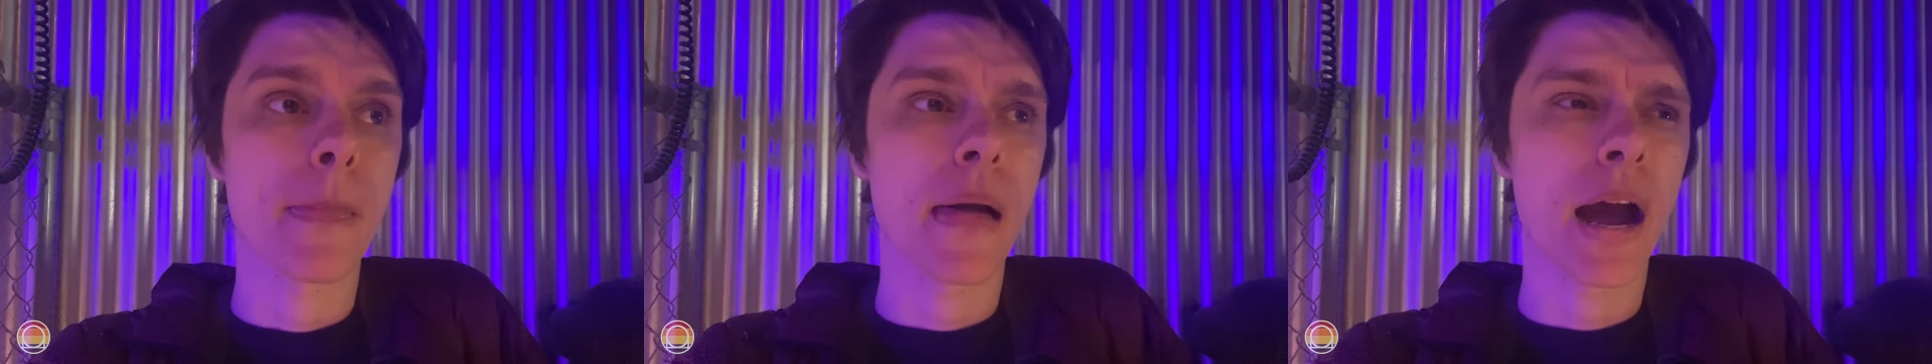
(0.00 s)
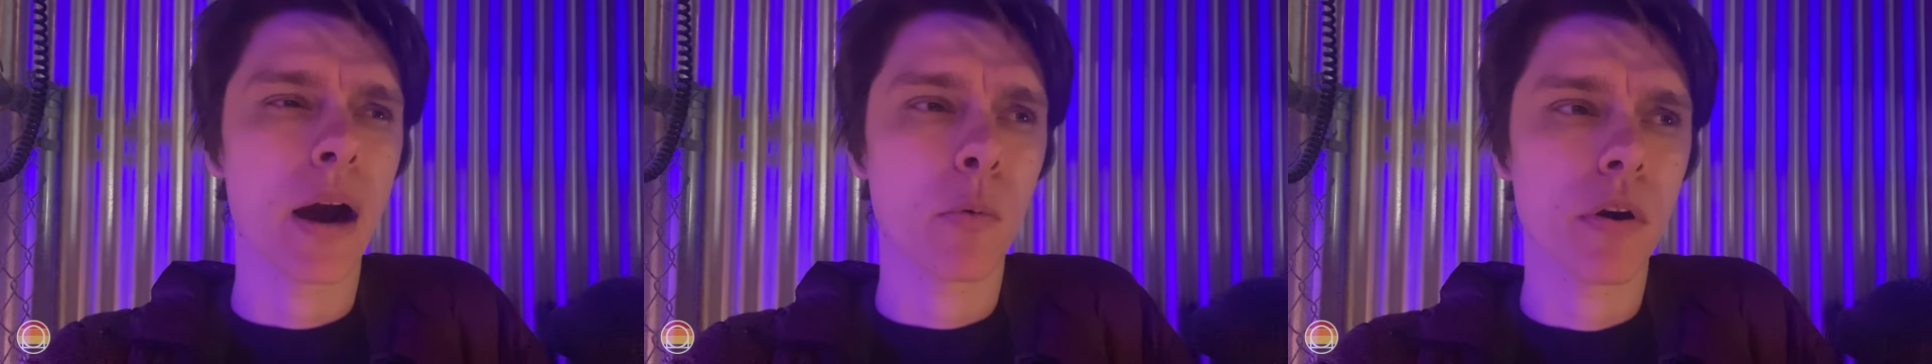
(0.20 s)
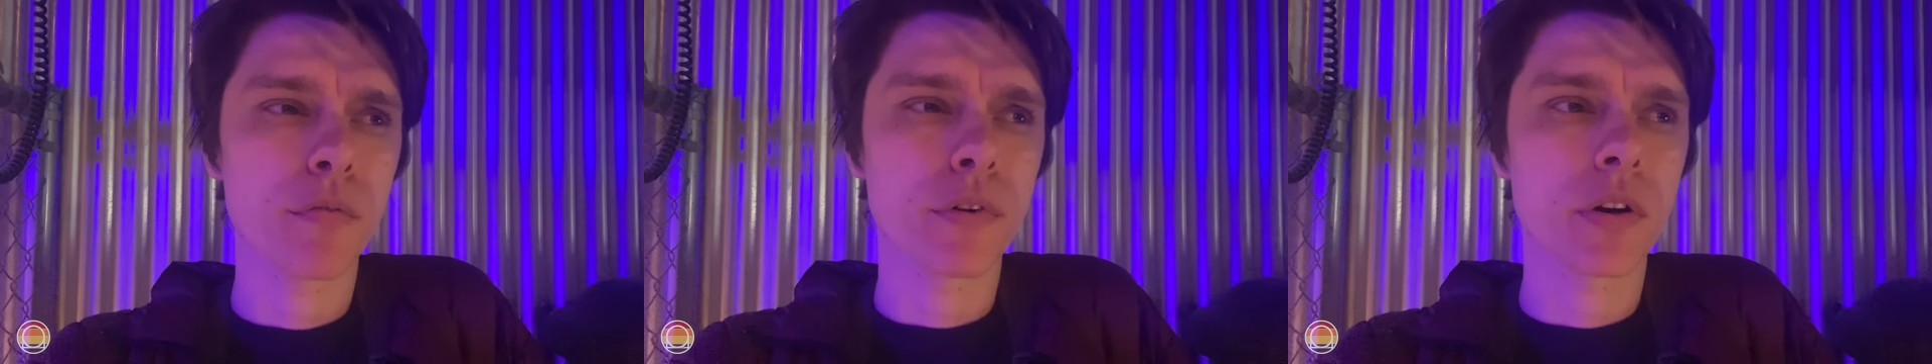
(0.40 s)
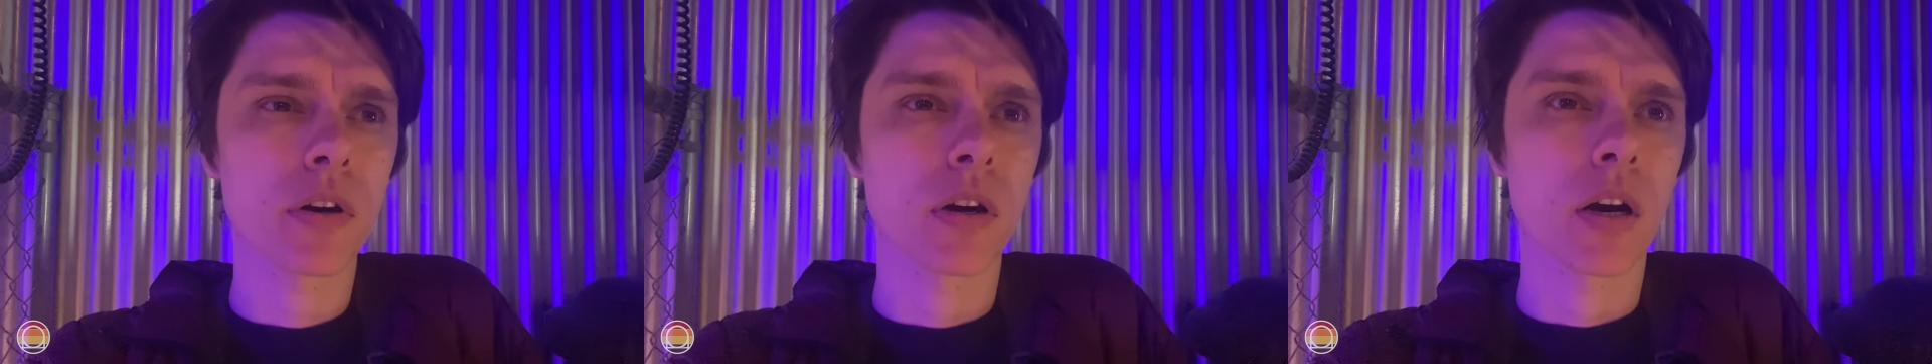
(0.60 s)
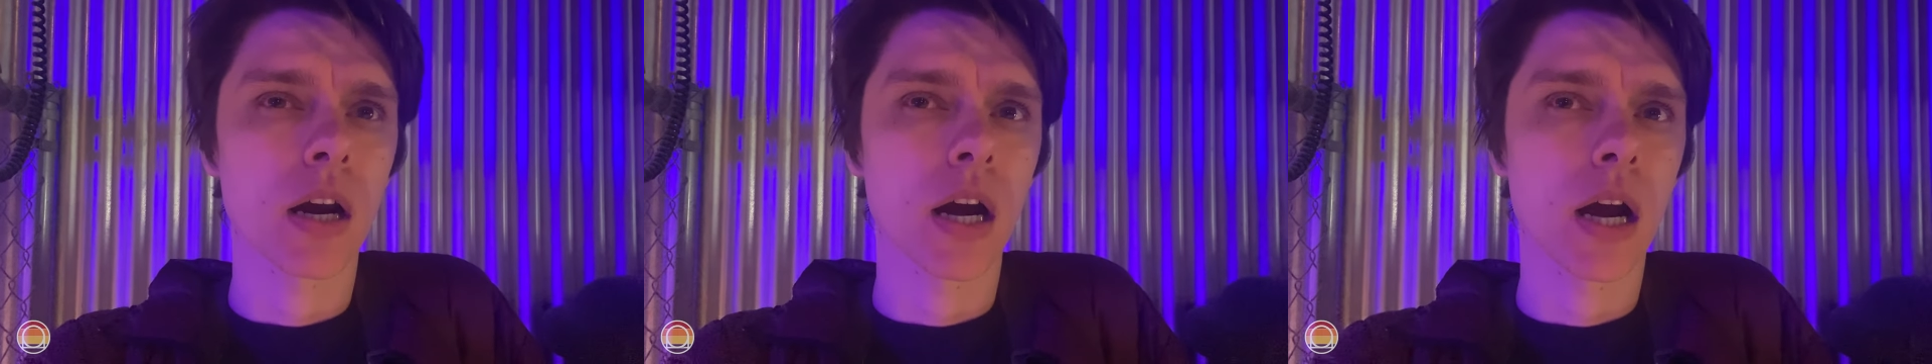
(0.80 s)

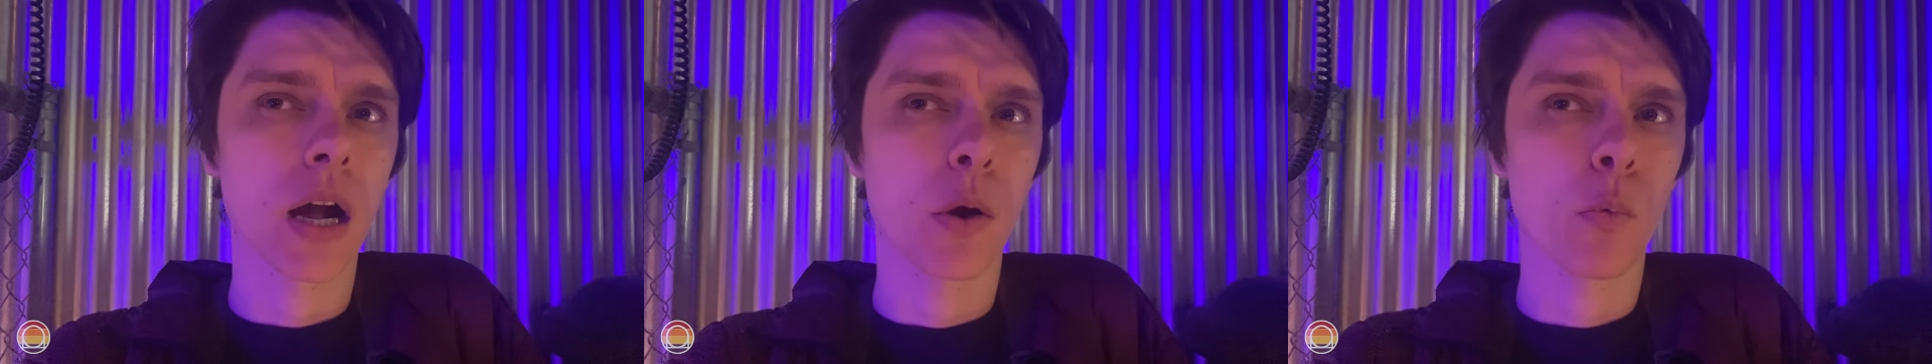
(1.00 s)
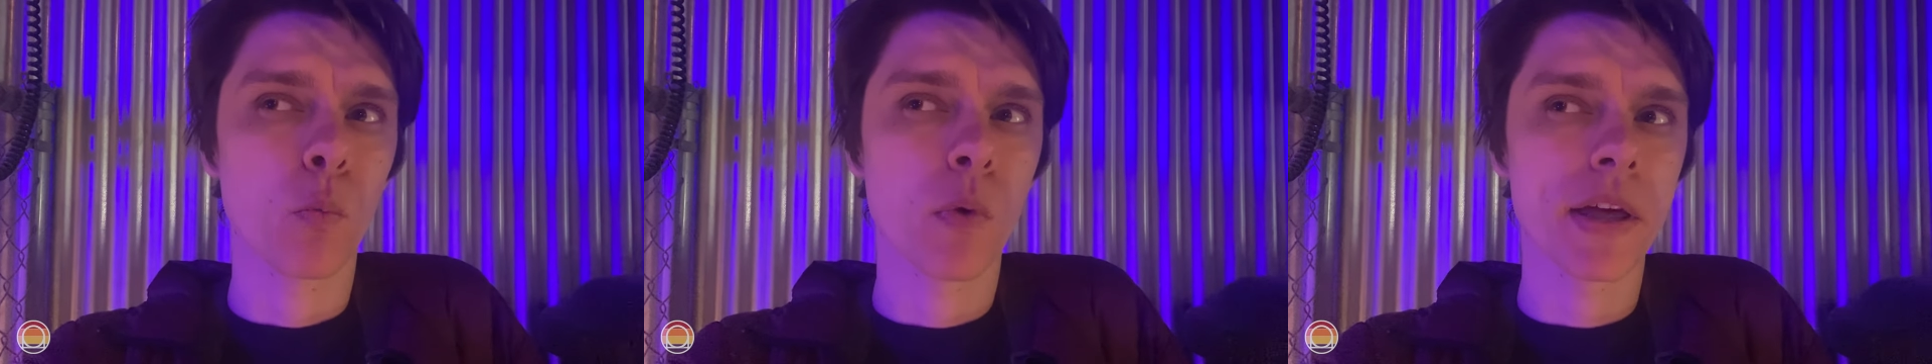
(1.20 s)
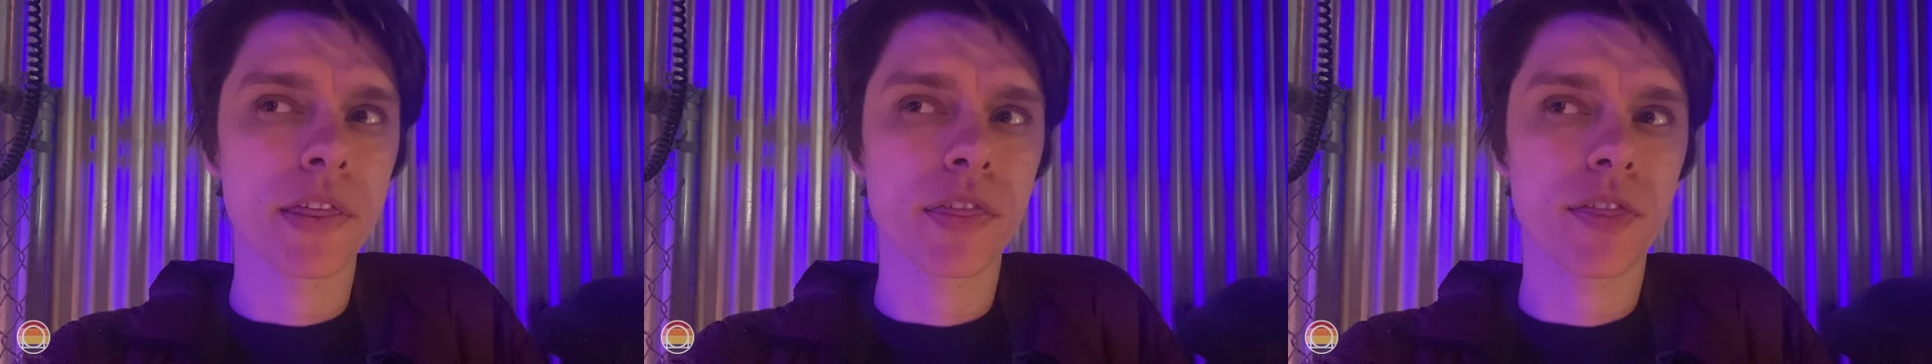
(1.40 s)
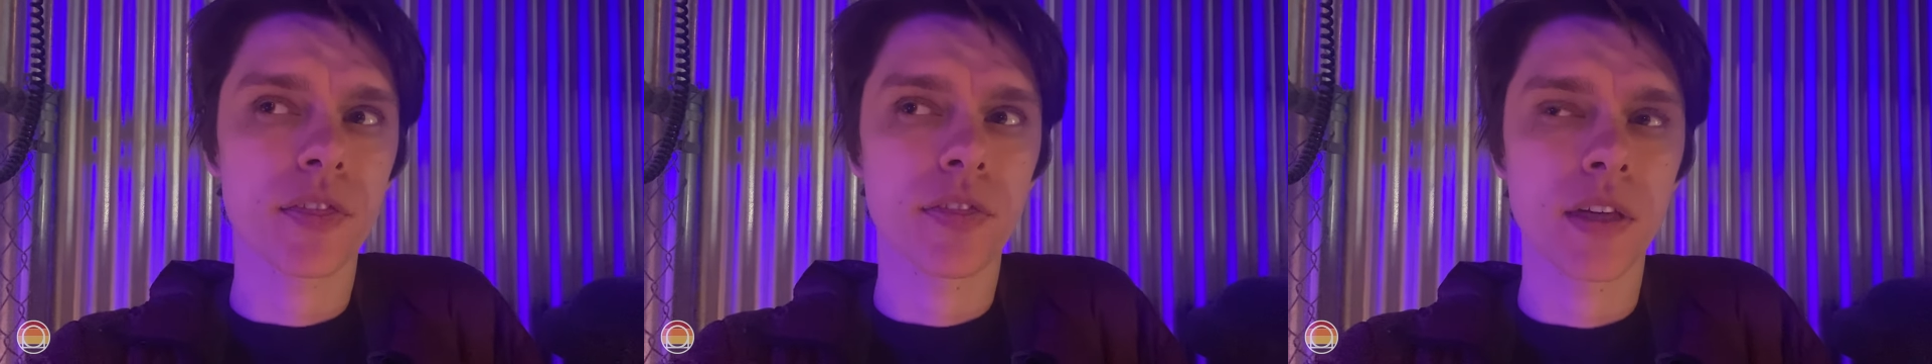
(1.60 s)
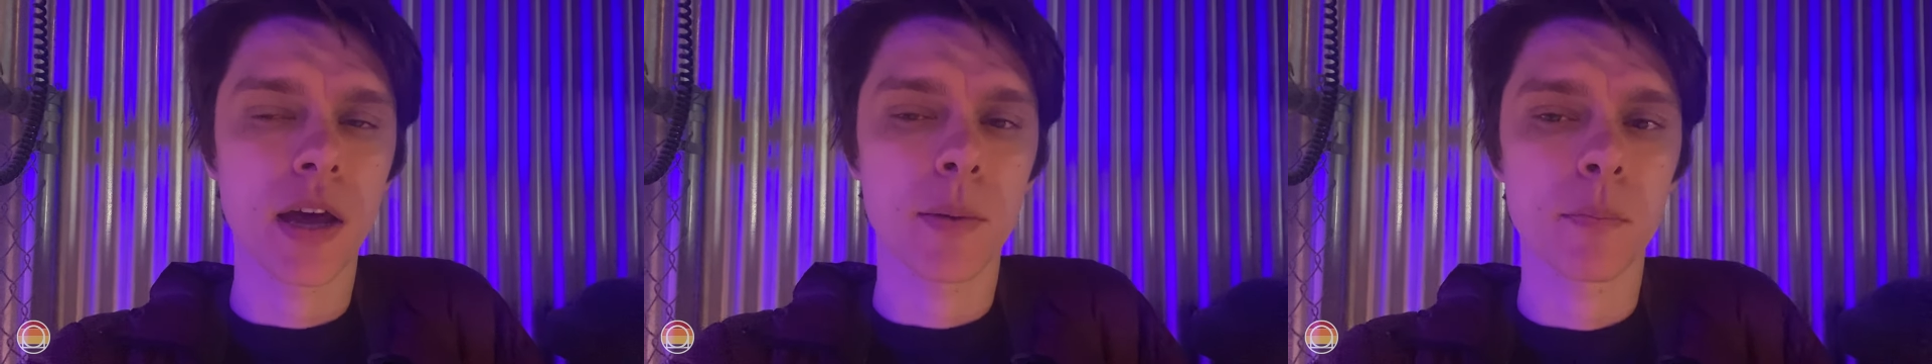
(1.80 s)
However,
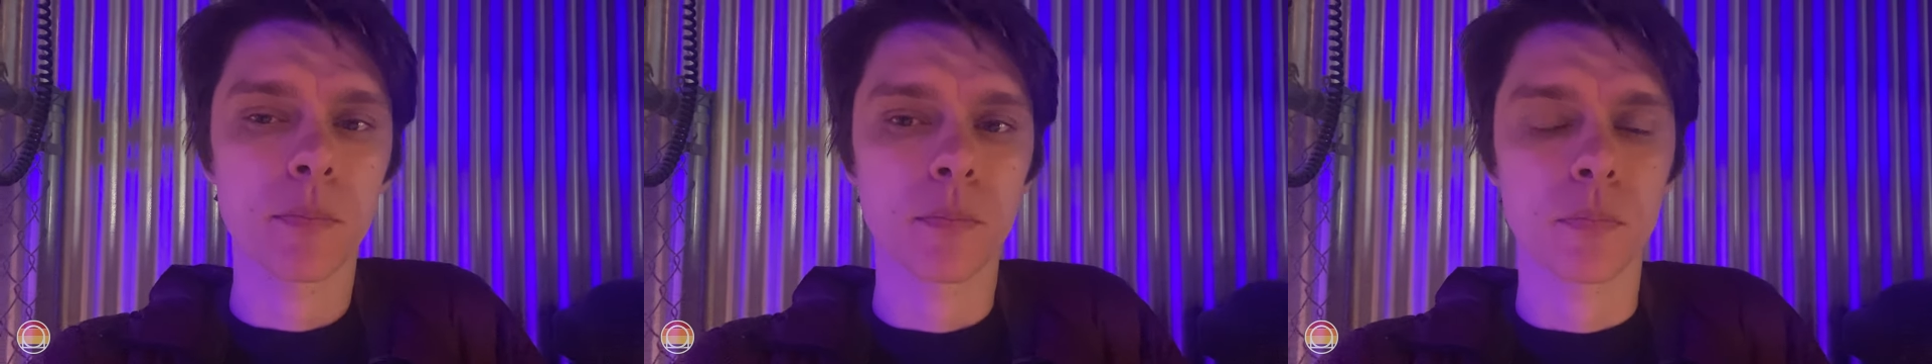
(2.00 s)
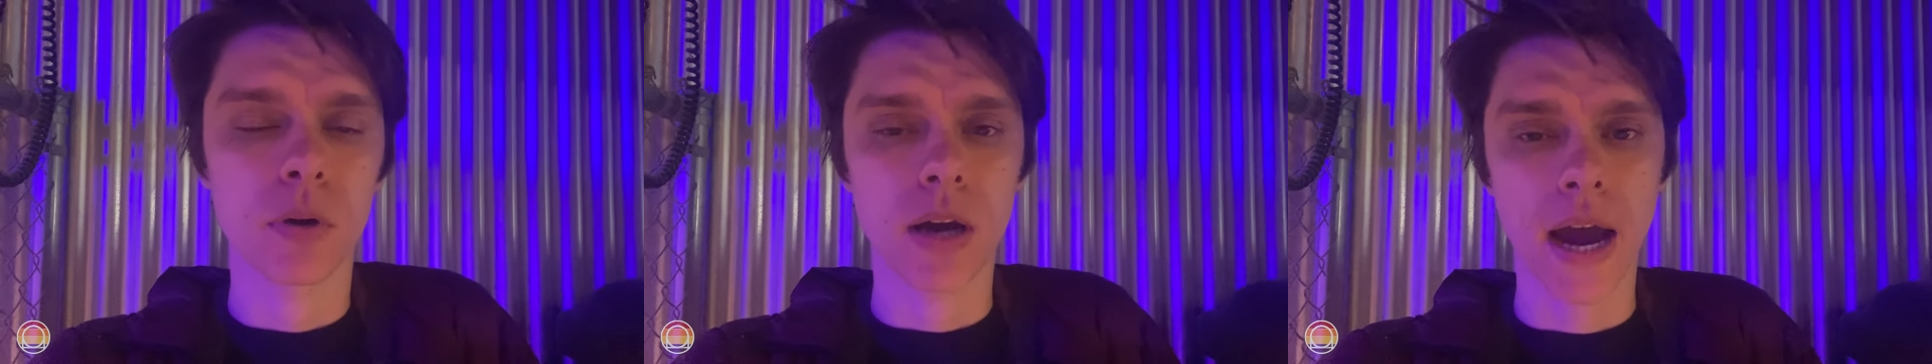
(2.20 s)
with them